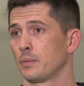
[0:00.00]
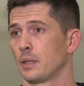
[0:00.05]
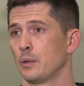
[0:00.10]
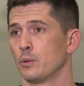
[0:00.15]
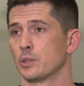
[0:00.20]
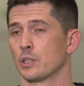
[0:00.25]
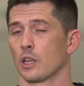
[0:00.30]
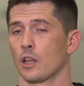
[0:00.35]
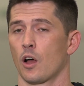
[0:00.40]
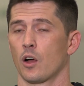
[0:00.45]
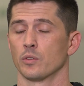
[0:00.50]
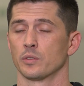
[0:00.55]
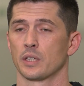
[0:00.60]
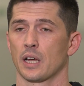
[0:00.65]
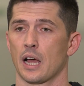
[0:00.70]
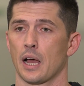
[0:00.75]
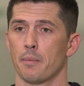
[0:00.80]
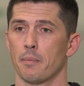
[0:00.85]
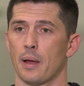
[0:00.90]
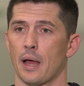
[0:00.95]
He was a
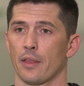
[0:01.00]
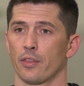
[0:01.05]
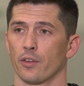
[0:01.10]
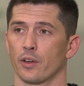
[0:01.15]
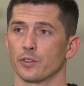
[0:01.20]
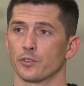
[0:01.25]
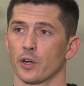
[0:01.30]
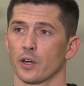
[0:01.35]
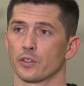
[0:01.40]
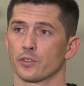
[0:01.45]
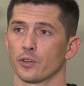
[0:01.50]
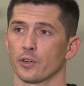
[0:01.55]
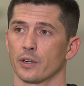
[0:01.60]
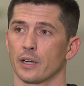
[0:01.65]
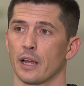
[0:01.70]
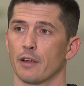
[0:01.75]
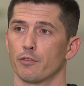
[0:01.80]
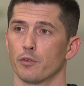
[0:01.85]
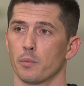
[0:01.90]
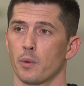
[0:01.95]
long-time athletic director and
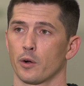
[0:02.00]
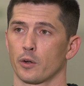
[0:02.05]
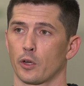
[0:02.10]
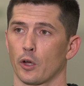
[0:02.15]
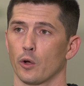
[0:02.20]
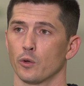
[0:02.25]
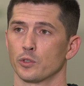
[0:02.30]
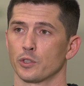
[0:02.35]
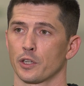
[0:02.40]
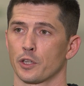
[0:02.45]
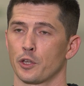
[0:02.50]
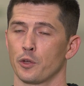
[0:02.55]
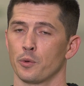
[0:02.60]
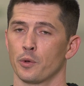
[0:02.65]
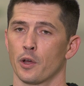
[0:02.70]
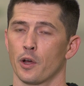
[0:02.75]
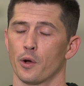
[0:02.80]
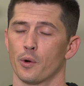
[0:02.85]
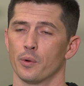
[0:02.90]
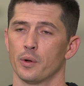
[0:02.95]
head football coach, like you
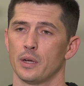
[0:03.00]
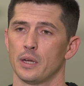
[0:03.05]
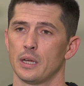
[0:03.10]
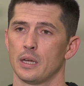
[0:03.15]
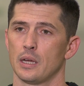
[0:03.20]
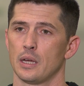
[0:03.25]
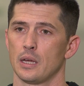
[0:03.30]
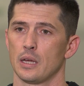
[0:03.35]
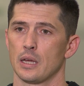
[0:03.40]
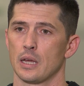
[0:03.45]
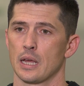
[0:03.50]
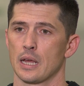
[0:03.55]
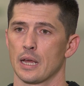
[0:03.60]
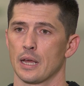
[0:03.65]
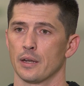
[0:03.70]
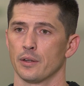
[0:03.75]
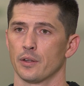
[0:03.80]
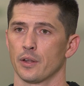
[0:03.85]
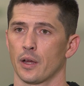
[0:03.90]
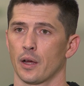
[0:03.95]
know,
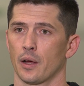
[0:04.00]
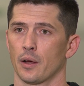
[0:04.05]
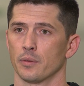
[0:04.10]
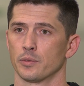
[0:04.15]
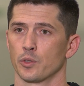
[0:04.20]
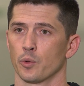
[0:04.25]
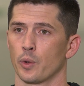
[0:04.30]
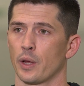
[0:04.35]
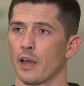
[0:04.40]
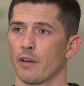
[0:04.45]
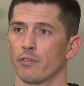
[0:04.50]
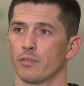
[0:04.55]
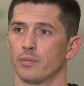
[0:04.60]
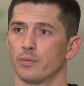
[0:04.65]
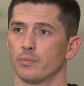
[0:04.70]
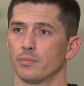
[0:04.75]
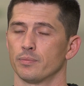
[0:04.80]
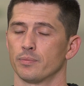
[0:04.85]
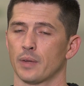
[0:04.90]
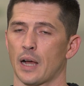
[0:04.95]
and uh, so we have
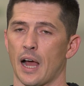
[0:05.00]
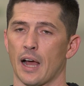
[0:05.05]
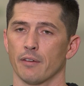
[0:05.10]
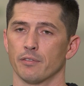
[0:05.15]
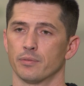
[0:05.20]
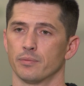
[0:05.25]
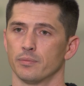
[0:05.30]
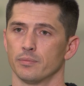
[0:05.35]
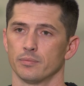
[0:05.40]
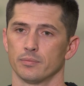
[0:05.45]
I have